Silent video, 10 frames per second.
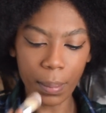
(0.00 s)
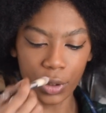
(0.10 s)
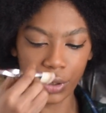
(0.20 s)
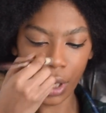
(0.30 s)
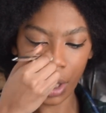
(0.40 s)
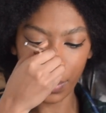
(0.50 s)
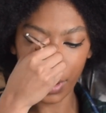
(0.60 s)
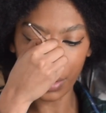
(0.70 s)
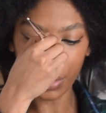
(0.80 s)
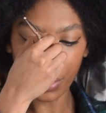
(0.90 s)
Moscow
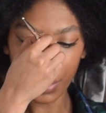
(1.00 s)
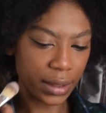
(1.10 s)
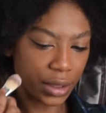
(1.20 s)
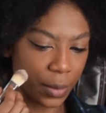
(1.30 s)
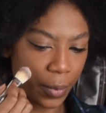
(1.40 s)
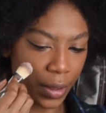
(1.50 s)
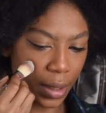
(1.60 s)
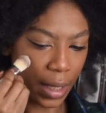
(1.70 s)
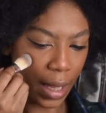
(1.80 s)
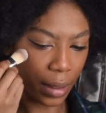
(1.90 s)
Mule and just
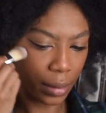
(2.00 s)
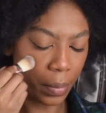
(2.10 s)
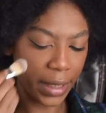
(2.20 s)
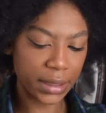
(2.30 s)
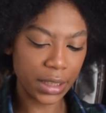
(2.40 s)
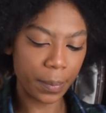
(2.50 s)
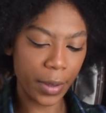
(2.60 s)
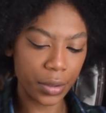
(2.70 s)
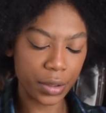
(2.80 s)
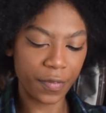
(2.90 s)
putting that on my
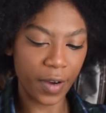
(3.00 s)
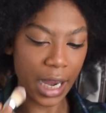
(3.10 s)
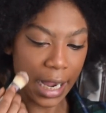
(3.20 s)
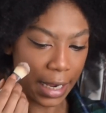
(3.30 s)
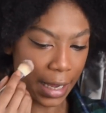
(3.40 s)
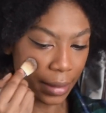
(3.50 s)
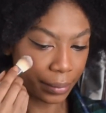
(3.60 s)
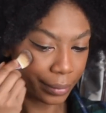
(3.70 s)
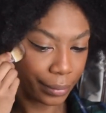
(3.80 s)
cheekbones for highlight.